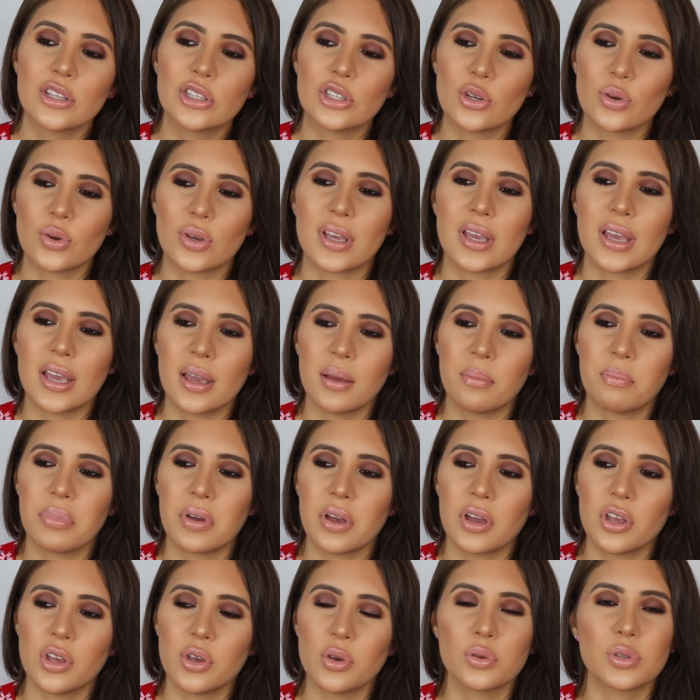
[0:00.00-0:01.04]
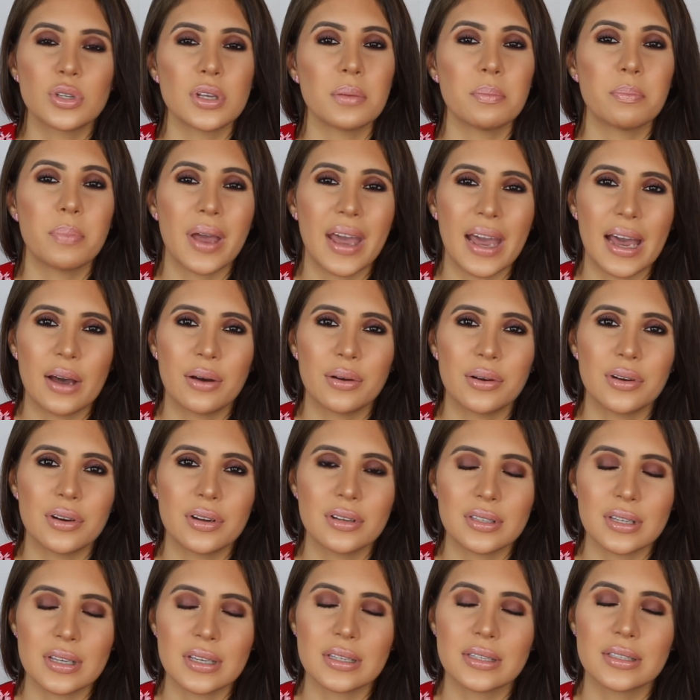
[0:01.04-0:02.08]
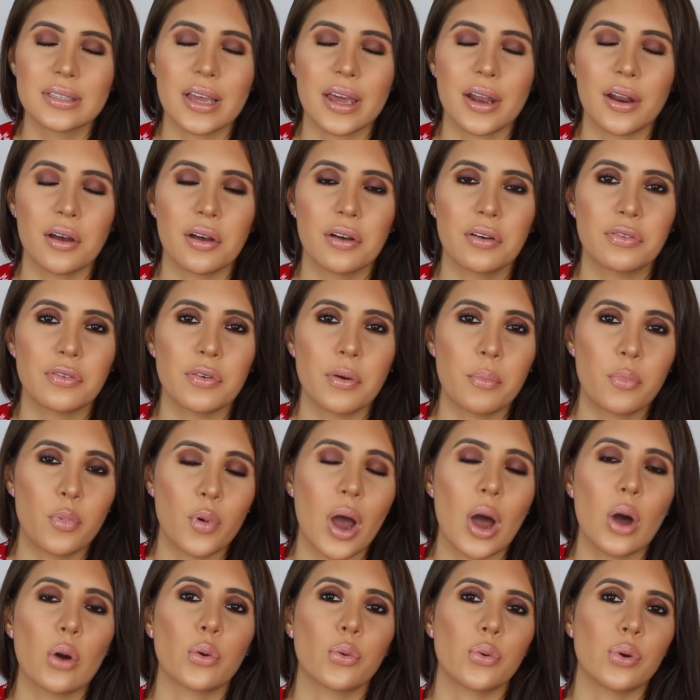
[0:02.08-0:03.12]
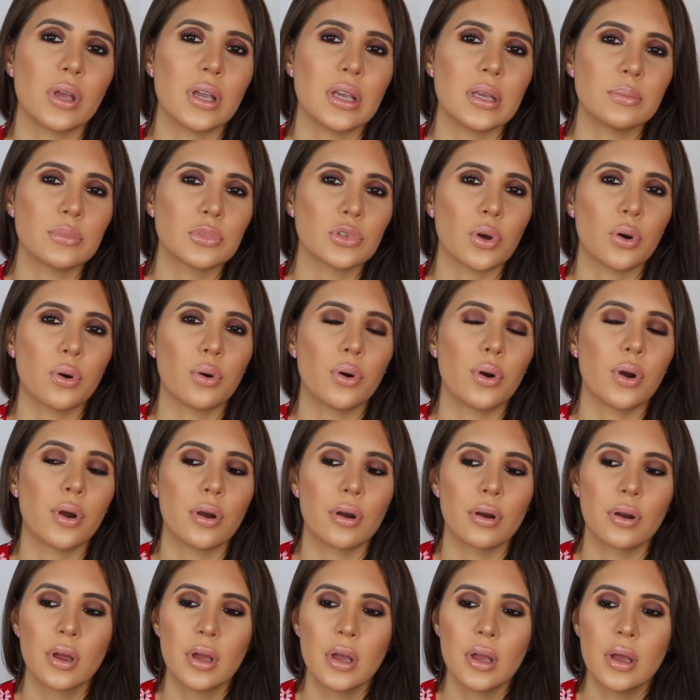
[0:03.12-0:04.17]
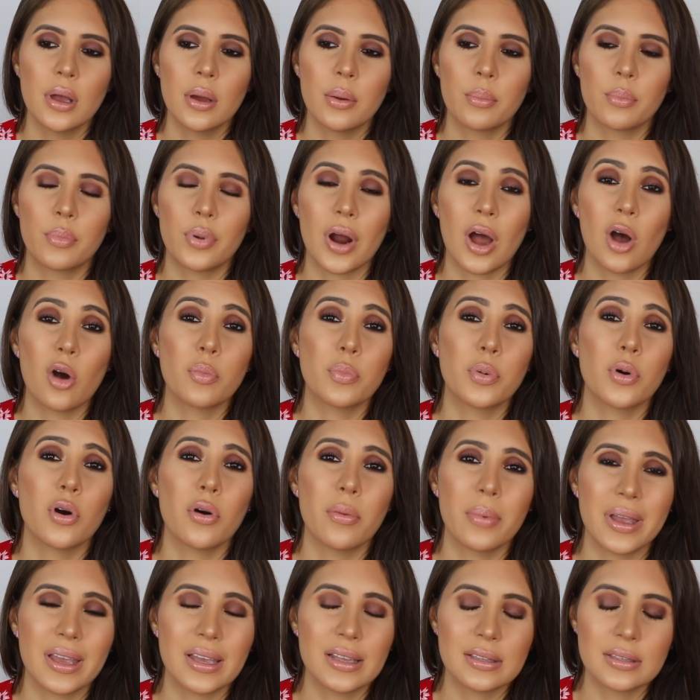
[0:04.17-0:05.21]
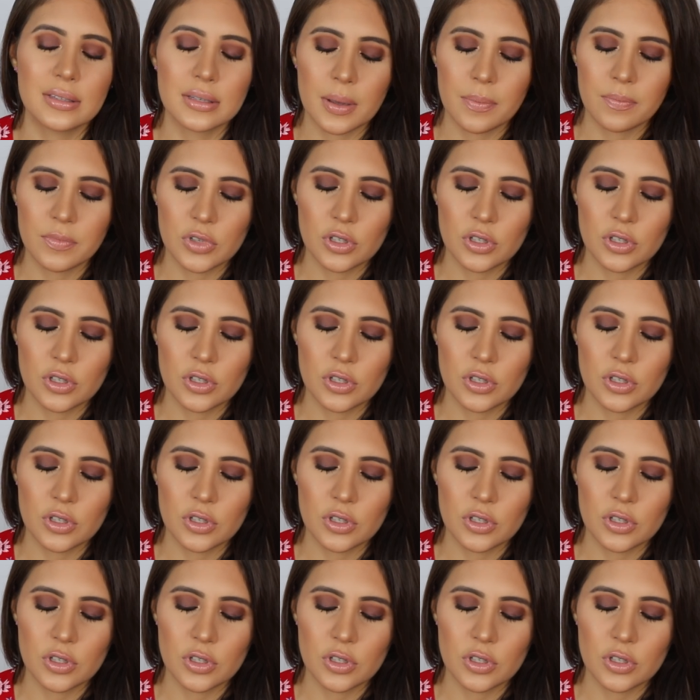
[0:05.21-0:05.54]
to keep using powders instead of brow creams or brow pomades.